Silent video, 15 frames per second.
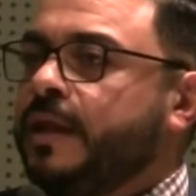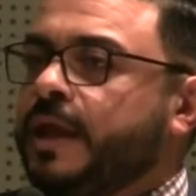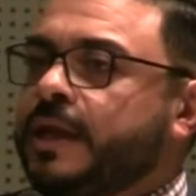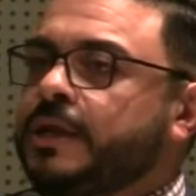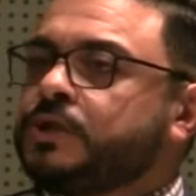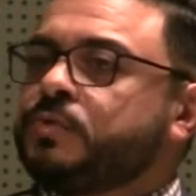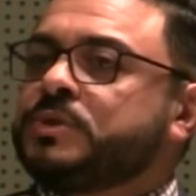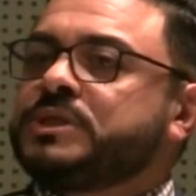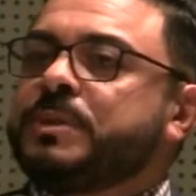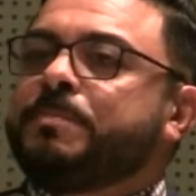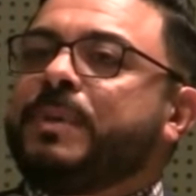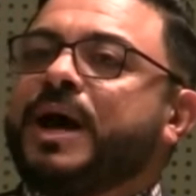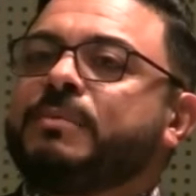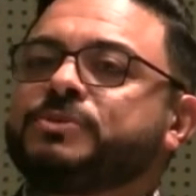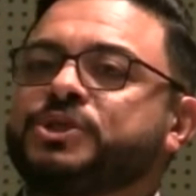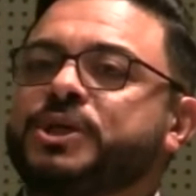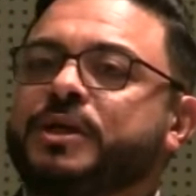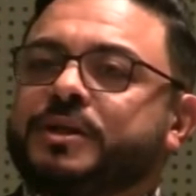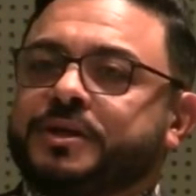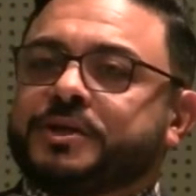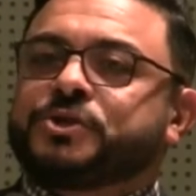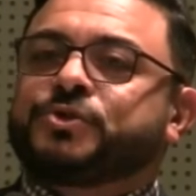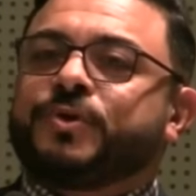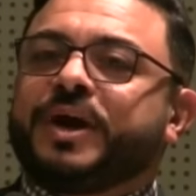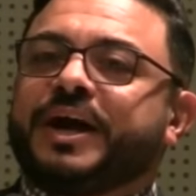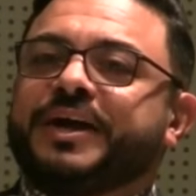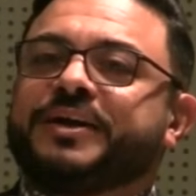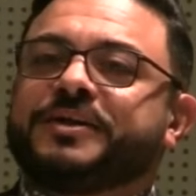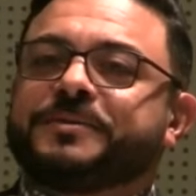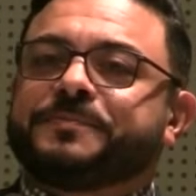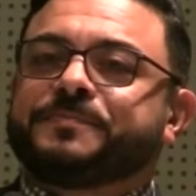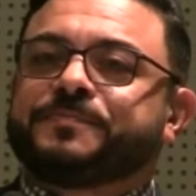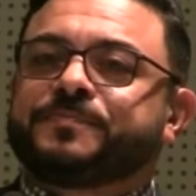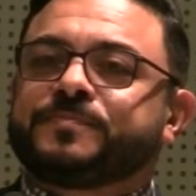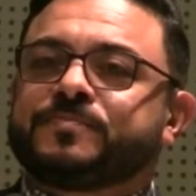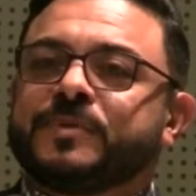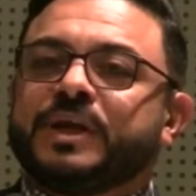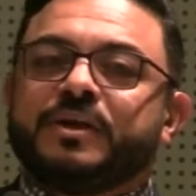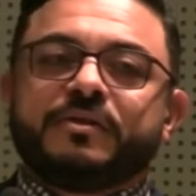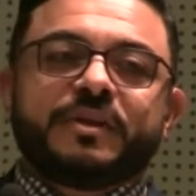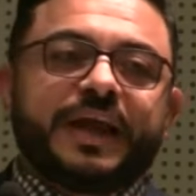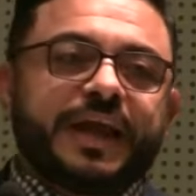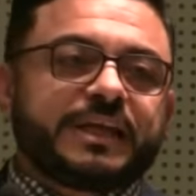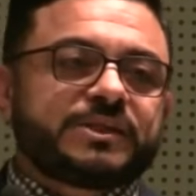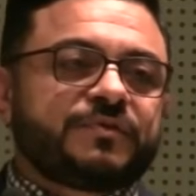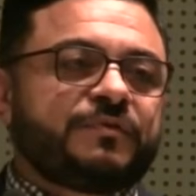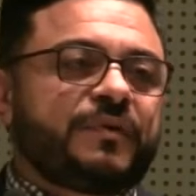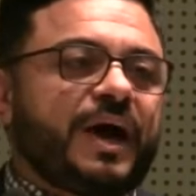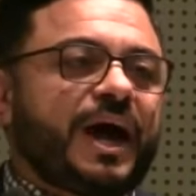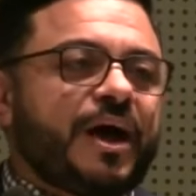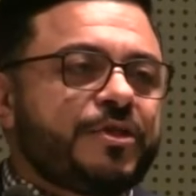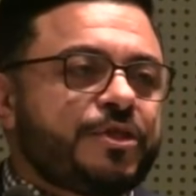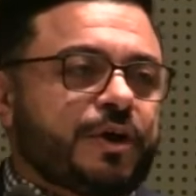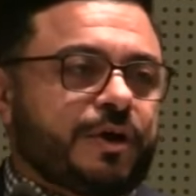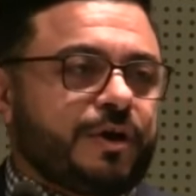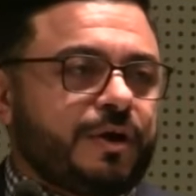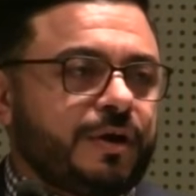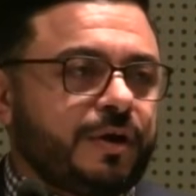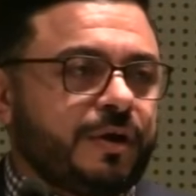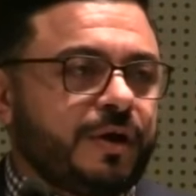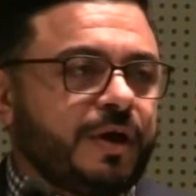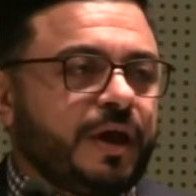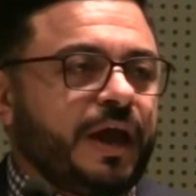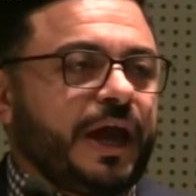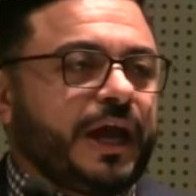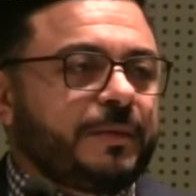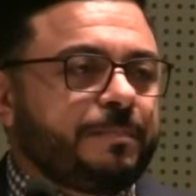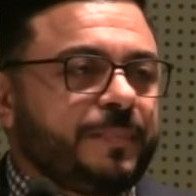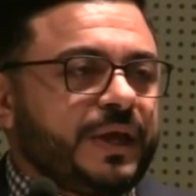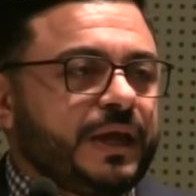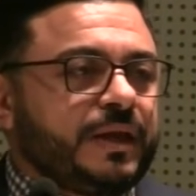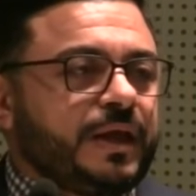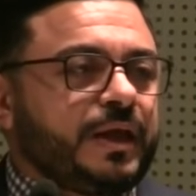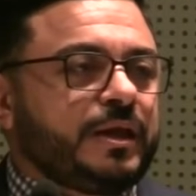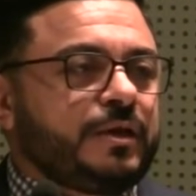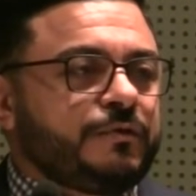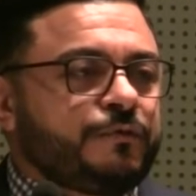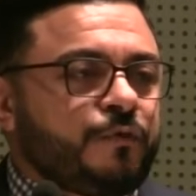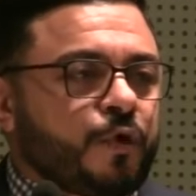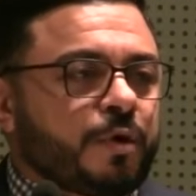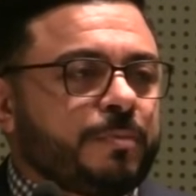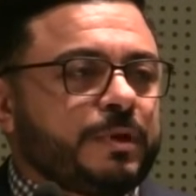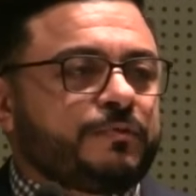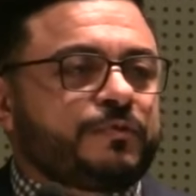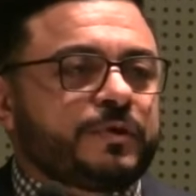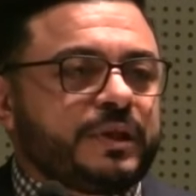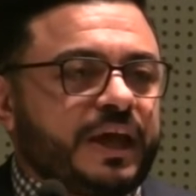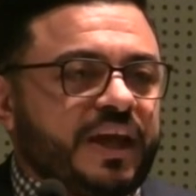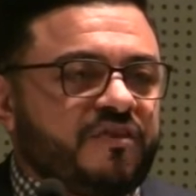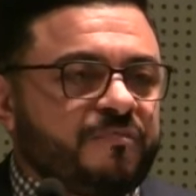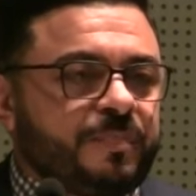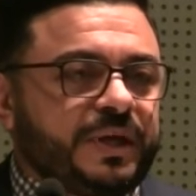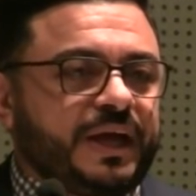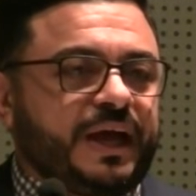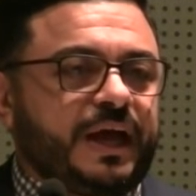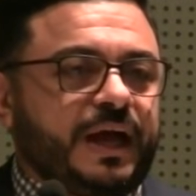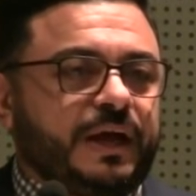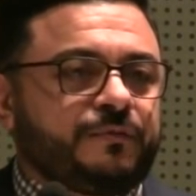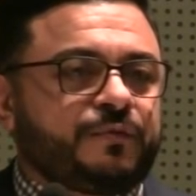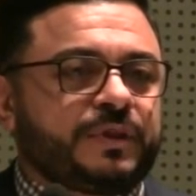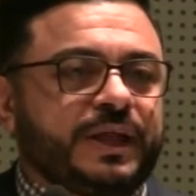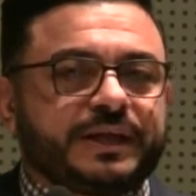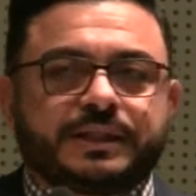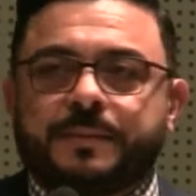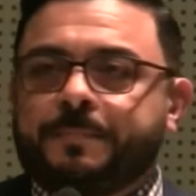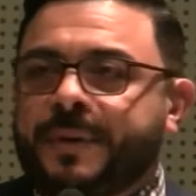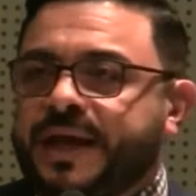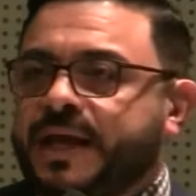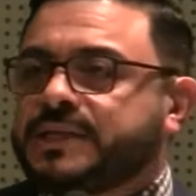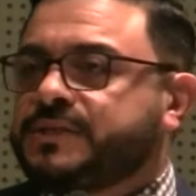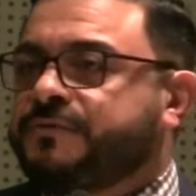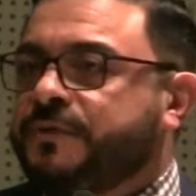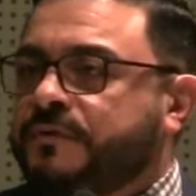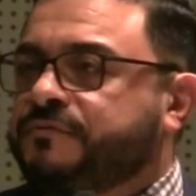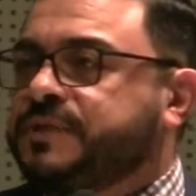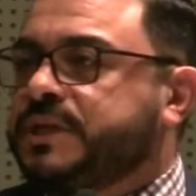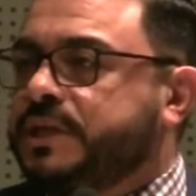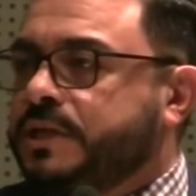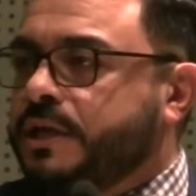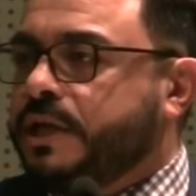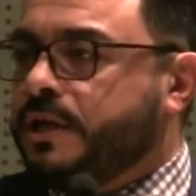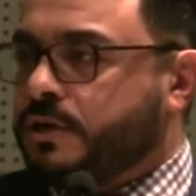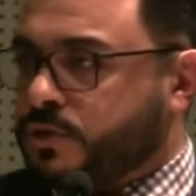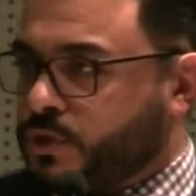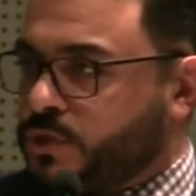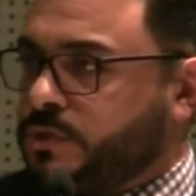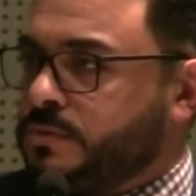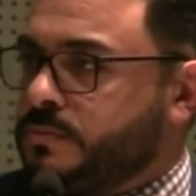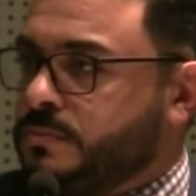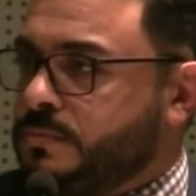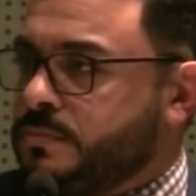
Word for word: and this was a bombshell in the trial, that his father had been an informant for the FBI for like the past 15 years.